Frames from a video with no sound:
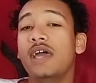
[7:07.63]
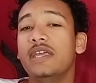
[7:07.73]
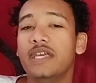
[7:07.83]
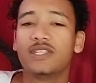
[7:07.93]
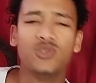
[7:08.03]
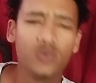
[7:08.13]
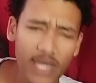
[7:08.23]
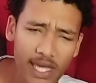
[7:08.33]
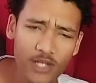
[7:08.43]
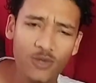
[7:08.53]
Yes, you
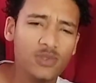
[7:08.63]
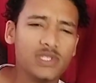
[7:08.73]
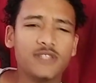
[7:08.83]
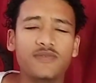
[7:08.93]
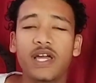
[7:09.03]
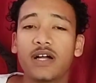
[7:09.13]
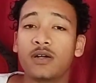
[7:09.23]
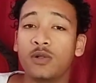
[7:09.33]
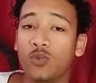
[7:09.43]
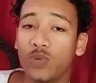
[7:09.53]
can use this
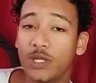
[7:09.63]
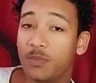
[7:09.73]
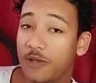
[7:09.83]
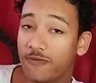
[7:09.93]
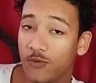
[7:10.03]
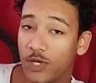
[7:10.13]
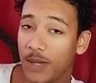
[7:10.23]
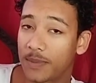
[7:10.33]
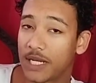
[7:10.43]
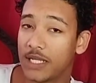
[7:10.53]
vehicle with it being fully
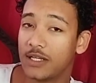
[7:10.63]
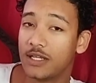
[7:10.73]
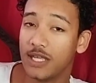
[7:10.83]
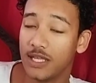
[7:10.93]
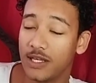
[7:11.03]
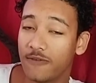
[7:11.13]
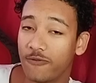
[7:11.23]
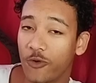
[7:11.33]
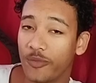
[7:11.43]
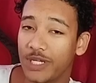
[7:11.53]
upgraded in the
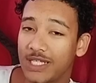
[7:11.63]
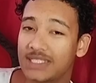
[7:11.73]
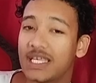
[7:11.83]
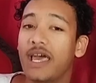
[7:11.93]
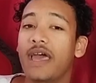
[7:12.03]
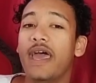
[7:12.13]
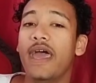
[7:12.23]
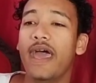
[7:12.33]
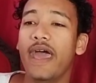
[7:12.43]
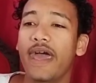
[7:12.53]
form it is
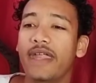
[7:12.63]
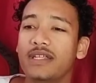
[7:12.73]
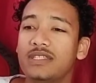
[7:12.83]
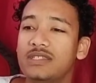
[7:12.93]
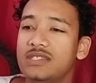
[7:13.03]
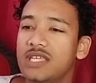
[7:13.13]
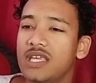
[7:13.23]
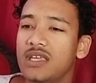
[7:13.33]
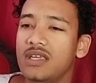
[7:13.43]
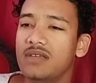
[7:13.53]
and
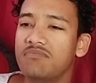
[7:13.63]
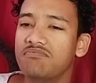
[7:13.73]
see